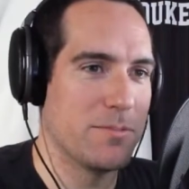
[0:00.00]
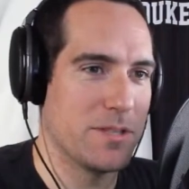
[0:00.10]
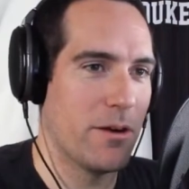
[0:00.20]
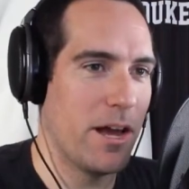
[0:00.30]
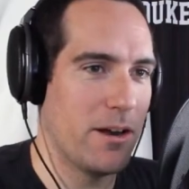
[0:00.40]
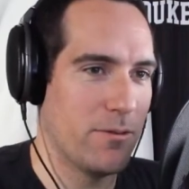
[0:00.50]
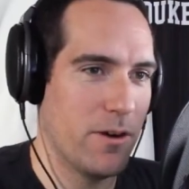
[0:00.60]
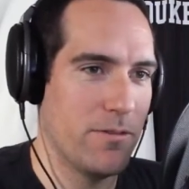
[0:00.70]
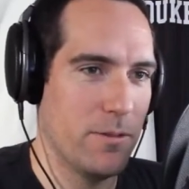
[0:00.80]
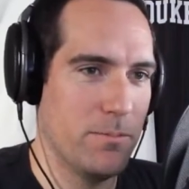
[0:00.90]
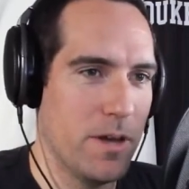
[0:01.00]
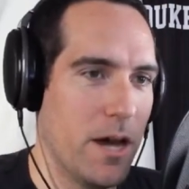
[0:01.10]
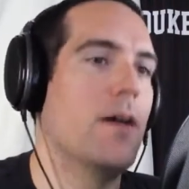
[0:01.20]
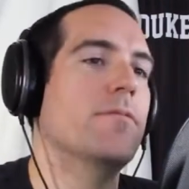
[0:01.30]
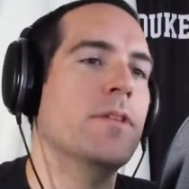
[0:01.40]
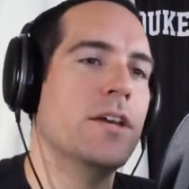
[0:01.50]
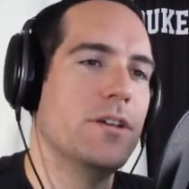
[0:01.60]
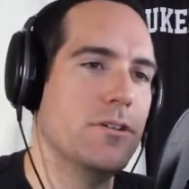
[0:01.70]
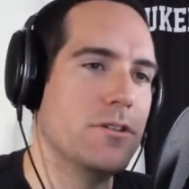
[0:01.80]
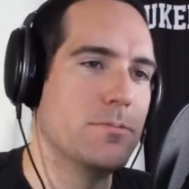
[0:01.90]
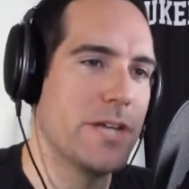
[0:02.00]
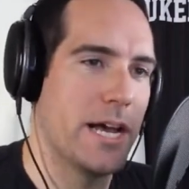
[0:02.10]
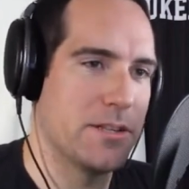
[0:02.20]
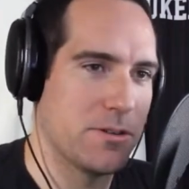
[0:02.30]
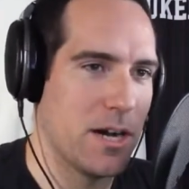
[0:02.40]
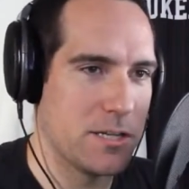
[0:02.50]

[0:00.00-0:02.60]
that are right in front of them. YouTube chat, Suraj